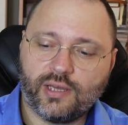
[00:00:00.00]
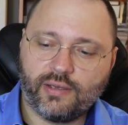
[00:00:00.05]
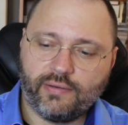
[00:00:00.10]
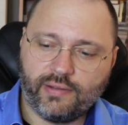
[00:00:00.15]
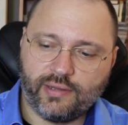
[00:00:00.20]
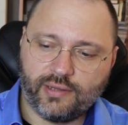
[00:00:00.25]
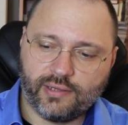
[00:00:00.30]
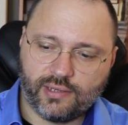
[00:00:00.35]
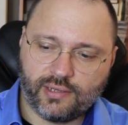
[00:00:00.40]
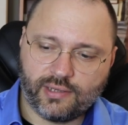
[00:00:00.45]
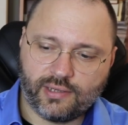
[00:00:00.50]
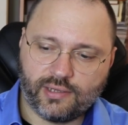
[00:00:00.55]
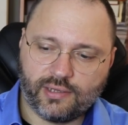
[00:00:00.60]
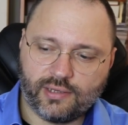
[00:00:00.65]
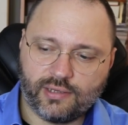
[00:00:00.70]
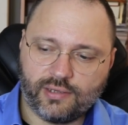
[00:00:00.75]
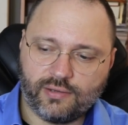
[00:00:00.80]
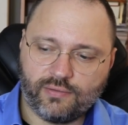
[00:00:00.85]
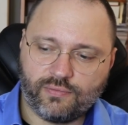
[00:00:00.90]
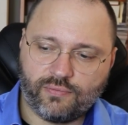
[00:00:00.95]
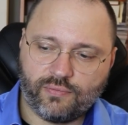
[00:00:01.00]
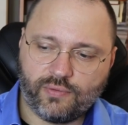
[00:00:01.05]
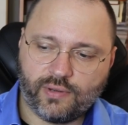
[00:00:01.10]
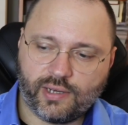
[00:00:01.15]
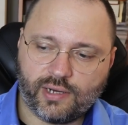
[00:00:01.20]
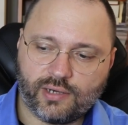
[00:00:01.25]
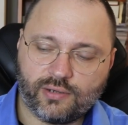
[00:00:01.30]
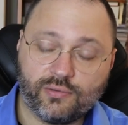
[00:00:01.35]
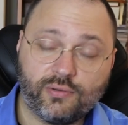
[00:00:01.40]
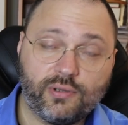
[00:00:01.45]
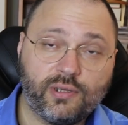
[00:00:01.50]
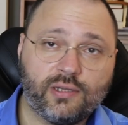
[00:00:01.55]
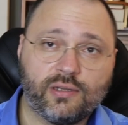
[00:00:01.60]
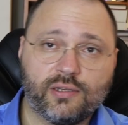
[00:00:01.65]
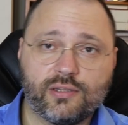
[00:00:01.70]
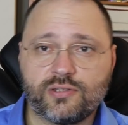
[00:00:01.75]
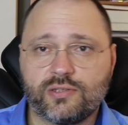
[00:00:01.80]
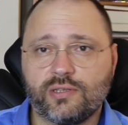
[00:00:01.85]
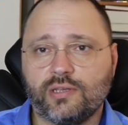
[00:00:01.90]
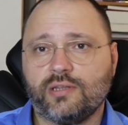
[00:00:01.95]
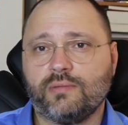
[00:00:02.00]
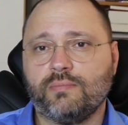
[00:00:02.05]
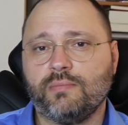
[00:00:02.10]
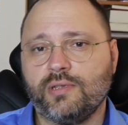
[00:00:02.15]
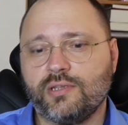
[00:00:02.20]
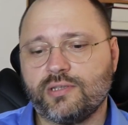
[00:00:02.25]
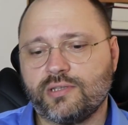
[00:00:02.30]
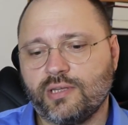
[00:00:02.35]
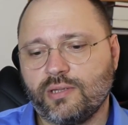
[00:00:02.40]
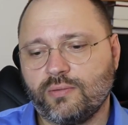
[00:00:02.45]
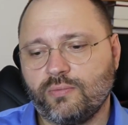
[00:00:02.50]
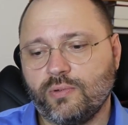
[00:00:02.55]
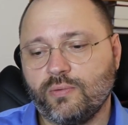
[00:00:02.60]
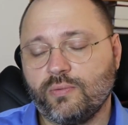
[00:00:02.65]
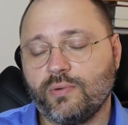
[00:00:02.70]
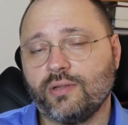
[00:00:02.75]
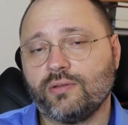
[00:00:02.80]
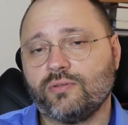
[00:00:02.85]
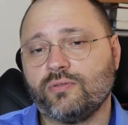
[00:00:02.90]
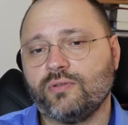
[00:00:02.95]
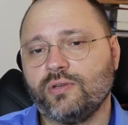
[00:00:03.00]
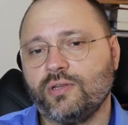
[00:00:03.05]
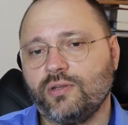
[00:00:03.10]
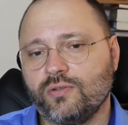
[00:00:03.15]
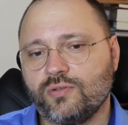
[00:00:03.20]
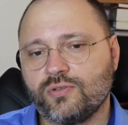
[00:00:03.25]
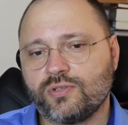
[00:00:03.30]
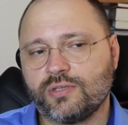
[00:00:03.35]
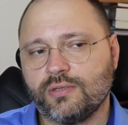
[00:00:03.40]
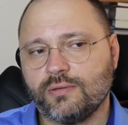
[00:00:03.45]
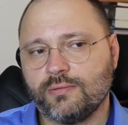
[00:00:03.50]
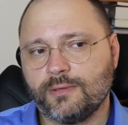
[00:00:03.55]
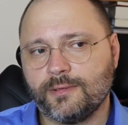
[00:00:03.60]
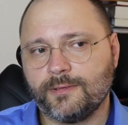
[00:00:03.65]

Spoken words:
I mean, if we are doing this, it means that we want to reduce